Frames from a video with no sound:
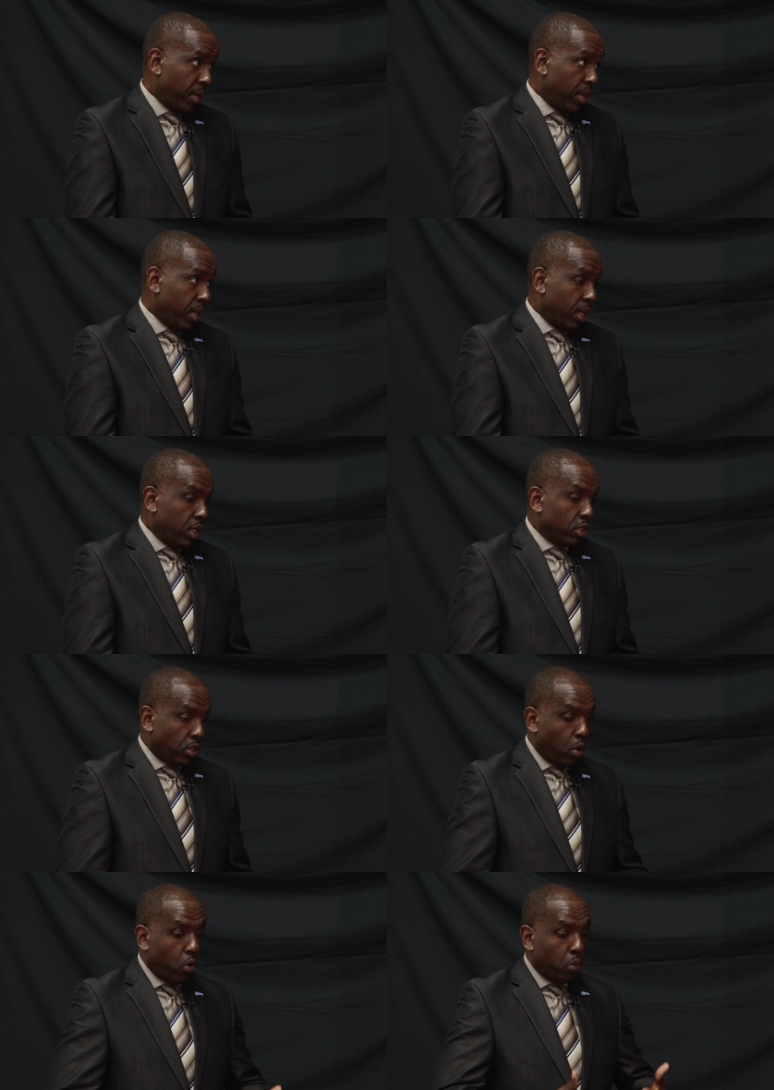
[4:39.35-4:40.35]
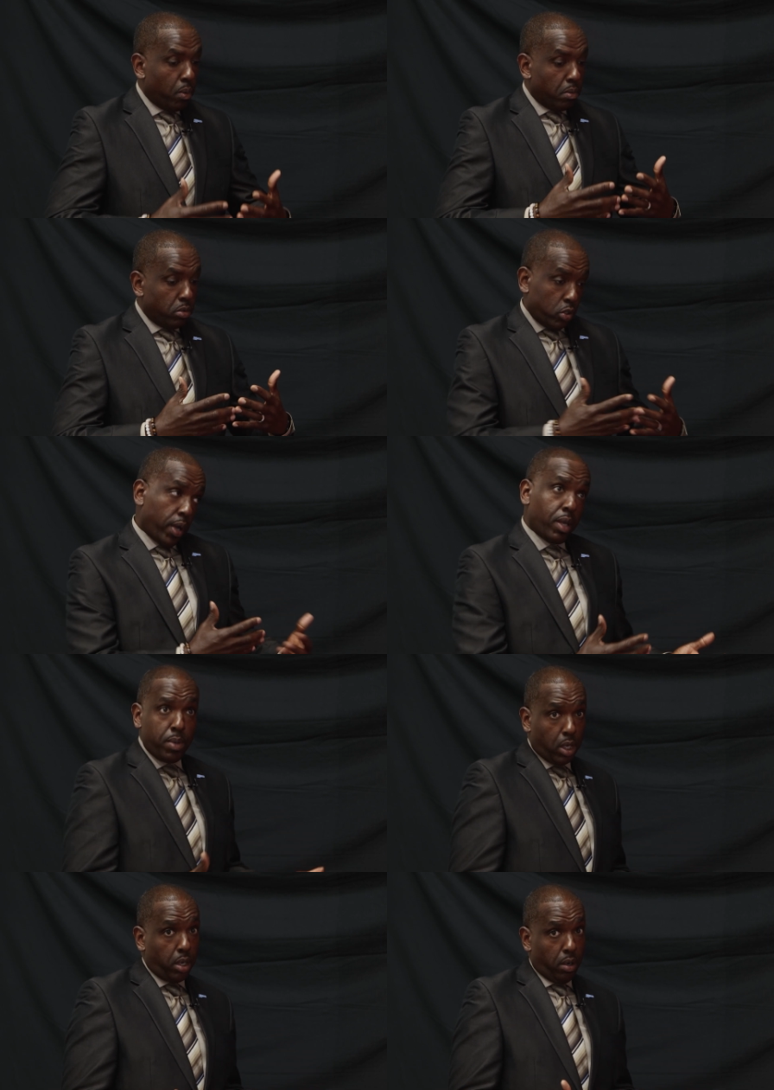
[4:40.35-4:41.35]
Mm. So so I can
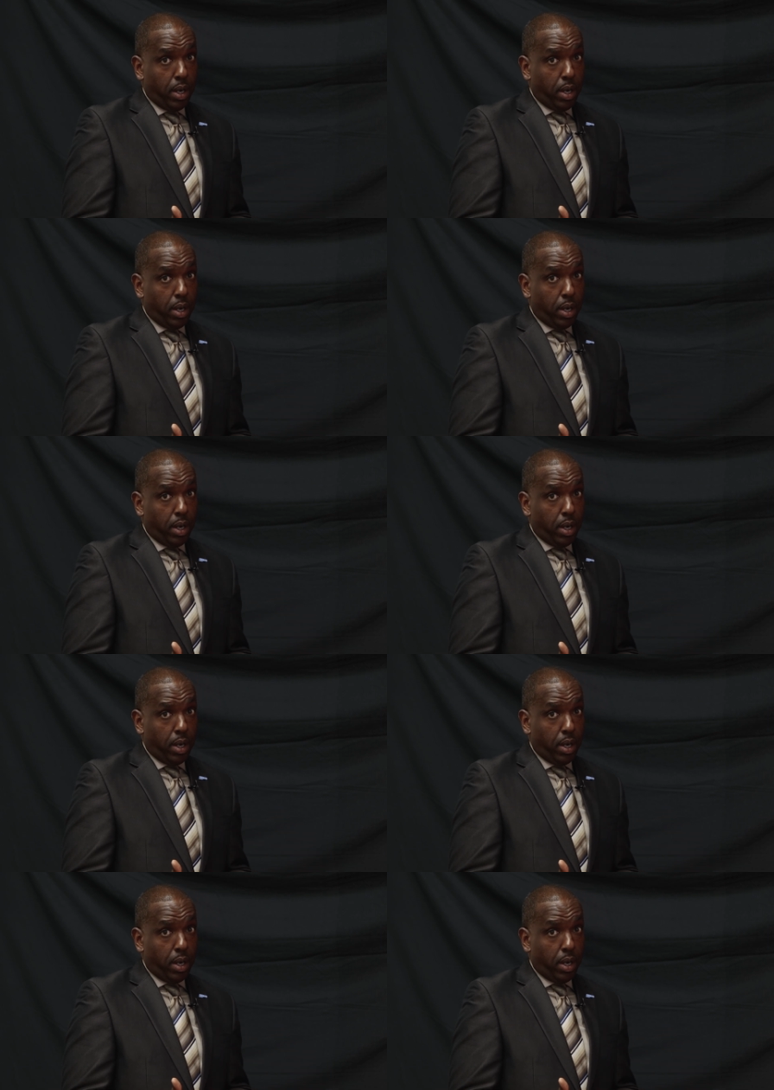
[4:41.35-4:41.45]
be clear,